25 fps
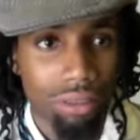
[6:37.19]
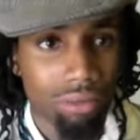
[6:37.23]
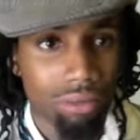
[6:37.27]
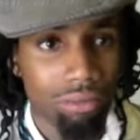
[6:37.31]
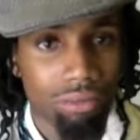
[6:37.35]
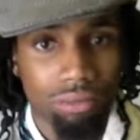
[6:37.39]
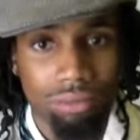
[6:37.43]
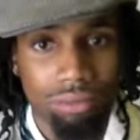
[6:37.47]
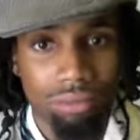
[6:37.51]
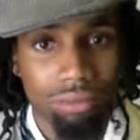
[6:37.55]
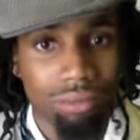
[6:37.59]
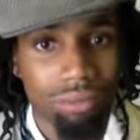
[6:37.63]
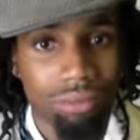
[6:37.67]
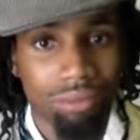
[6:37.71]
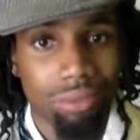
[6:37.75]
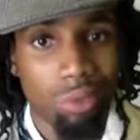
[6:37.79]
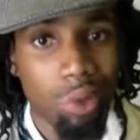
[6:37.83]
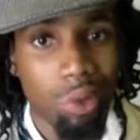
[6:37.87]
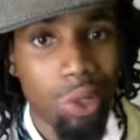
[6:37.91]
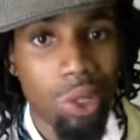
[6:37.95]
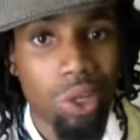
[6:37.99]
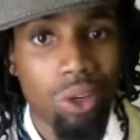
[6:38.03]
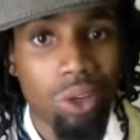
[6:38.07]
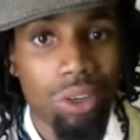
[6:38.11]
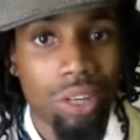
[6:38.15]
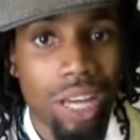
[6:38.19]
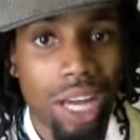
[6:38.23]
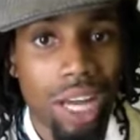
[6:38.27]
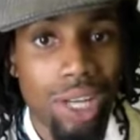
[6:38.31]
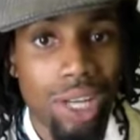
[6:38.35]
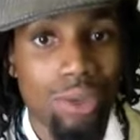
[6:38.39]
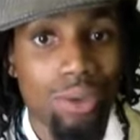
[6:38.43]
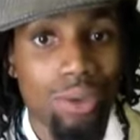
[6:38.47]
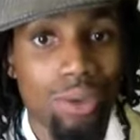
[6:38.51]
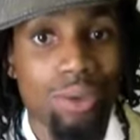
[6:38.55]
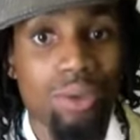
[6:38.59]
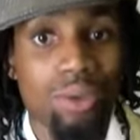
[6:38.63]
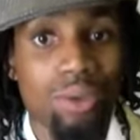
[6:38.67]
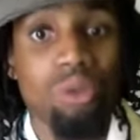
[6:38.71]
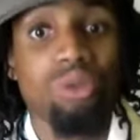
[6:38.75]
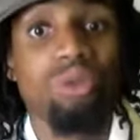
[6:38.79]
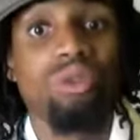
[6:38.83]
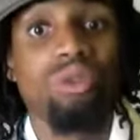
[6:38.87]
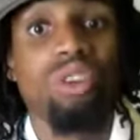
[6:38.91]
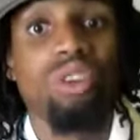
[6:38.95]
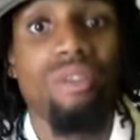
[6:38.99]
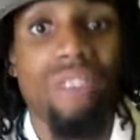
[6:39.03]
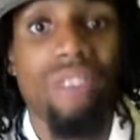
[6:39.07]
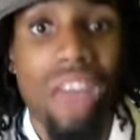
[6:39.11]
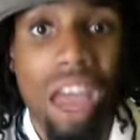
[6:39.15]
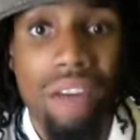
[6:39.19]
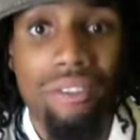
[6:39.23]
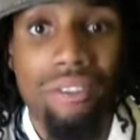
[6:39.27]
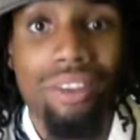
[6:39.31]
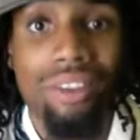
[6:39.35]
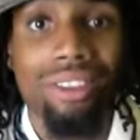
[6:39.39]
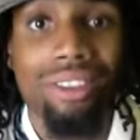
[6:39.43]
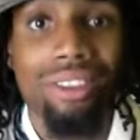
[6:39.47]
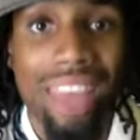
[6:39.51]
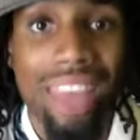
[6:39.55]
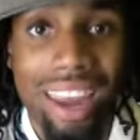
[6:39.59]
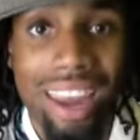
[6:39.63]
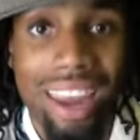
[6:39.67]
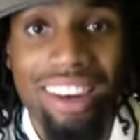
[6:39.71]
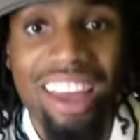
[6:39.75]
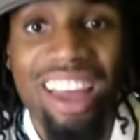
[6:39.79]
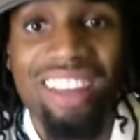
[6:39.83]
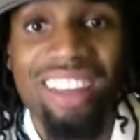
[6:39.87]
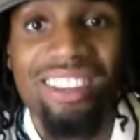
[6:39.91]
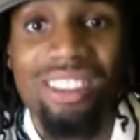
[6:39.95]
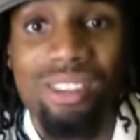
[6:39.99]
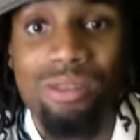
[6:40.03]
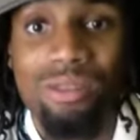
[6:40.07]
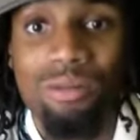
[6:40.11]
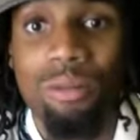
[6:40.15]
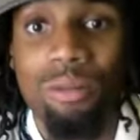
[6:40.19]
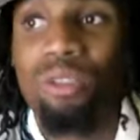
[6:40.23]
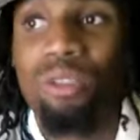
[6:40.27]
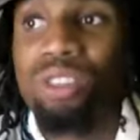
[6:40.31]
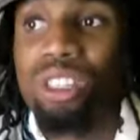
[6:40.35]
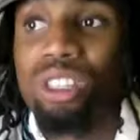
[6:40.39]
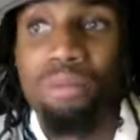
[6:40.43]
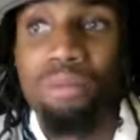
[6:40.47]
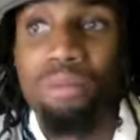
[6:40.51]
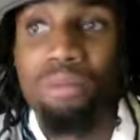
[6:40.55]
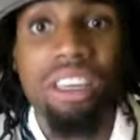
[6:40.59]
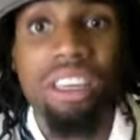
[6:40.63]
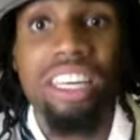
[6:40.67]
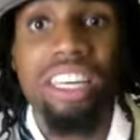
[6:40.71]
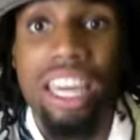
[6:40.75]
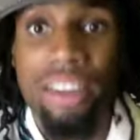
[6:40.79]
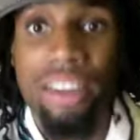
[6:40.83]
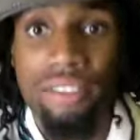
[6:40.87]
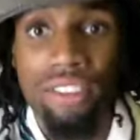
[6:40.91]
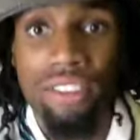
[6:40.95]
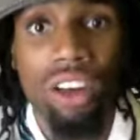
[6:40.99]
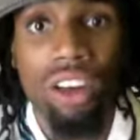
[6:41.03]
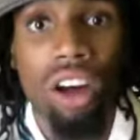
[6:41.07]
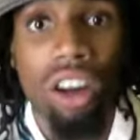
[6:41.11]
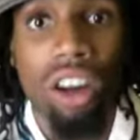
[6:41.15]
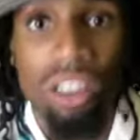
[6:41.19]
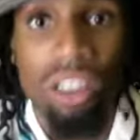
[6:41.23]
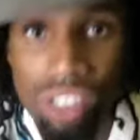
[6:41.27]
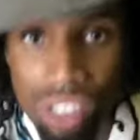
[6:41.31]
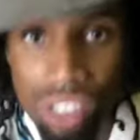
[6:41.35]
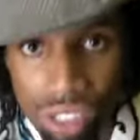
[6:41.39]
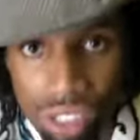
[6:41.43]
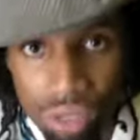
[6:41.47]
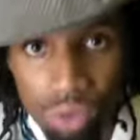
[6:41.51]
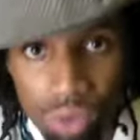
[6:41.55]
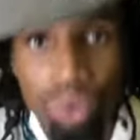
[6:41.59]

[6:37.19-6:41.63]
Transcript: Uh-uh. When you go natural, you deserve everything that's supposed to be given onto you.